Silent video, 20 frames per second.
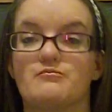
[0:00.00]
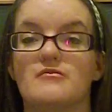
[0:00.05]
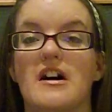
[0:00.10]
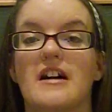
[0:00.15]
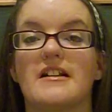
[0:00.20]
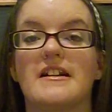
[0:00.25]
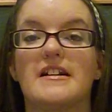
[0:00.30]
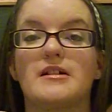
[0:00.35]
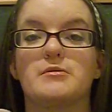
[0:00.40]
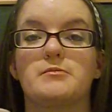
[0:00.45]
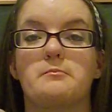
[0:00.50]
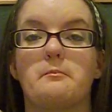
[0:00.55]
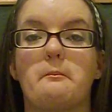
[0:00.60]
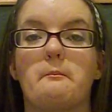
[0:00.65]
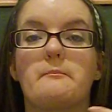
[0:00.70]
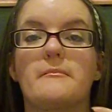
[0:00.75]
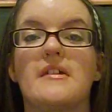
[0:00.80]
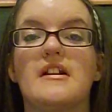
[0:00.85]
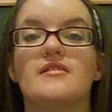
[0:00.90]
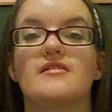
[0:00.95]
I'll leave
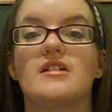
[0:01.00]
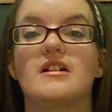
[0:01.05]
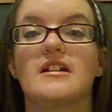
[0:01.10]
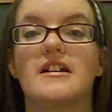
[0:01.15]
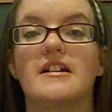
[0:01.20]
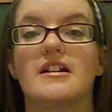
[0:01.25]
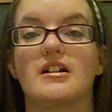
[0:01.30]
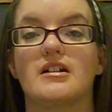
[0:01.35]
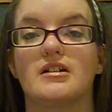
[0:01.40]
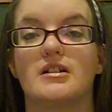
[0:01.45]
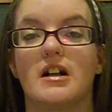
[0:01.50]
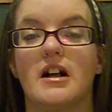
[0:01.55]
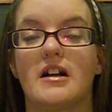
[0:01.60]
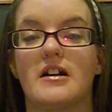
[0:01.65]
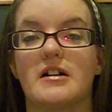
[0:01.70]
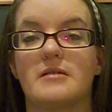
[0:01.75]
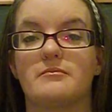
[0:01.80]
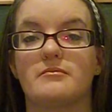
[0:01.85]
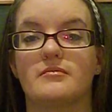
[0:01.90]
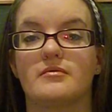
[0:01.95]
the link in
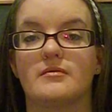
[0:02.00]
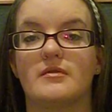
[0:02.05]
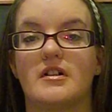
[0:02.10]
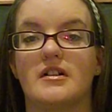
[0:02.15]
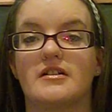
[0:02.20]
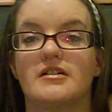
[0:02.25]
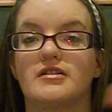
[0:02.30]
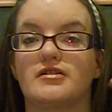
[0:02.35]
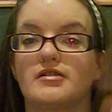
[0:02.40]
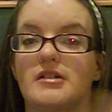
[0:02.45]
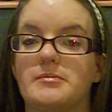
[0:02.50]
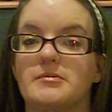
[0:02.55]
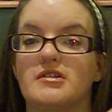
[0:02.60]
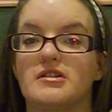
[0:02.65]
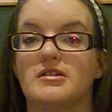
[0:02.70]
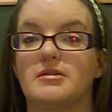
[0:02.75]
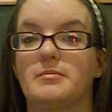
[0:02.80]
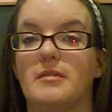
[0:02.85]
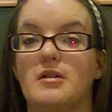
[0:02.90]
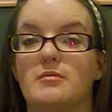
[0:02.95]
the
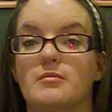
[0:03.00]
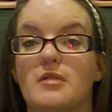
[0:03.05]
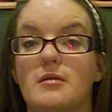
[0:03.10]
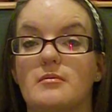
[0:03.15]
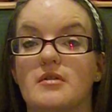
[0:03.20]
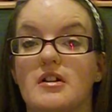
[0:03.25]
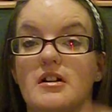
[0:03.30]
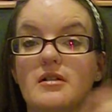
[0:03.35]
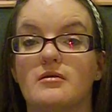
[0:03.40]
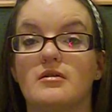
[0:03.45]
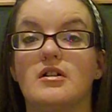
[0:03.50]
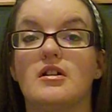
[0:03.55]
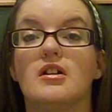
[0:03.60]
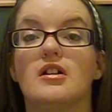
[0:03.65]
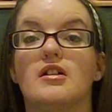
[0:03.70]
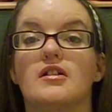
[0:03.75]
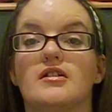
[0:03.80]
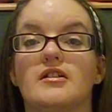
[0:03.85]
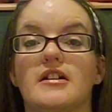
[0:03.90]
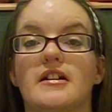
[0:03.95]
description down below,
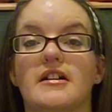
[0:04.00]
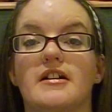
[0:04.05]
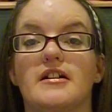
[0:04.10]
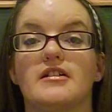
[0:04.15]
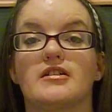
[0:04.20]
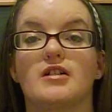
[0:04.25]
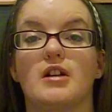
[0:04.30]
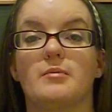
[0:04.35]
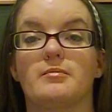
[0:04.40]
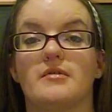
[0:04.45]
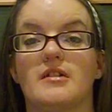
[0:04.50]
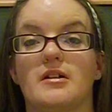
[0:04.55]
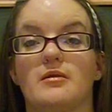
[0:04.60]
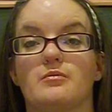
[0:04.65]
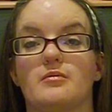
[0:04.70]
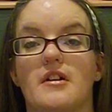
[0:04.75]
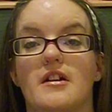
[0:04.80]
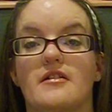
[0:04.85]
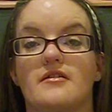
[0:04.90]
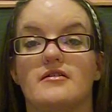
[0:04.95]
the tops I'm
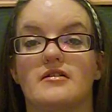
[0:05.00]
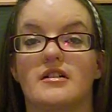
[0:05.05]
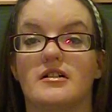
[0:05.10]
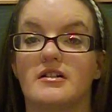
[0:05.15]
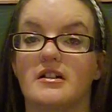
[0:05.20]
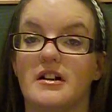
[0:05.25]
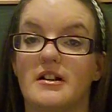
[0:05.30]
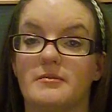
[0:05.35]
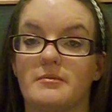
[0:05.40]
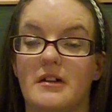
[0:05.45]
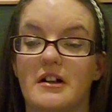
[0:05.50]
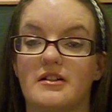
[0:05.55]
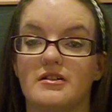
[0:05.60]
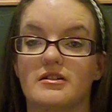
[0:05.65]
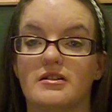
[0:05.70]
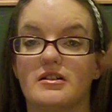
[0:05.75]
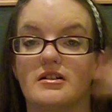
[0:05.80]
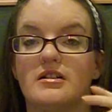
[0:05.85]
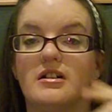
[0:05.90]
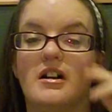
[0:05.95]
wearing and the
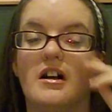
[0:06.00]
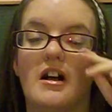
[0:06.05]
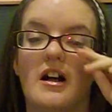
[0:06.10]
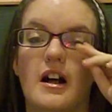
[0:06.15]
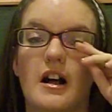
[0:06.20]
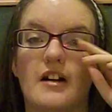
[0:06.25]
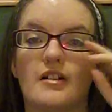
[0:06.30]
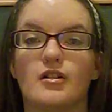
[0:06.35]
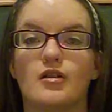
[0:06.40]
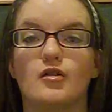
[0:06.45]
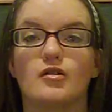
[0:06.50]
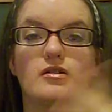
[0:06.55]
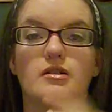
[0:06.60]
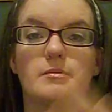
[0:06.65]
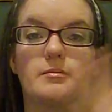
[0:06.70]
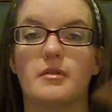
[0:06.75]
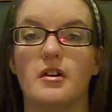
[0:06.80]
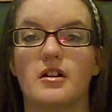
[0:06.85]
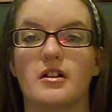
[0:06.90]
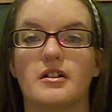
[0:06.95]
headbands and all the
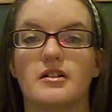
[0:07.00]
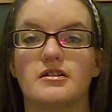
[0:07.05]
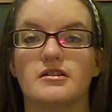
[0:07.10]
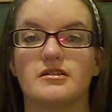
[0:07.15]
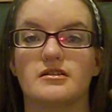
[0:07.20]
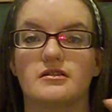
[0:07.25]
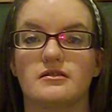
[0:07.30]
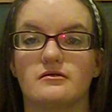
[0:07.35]
products,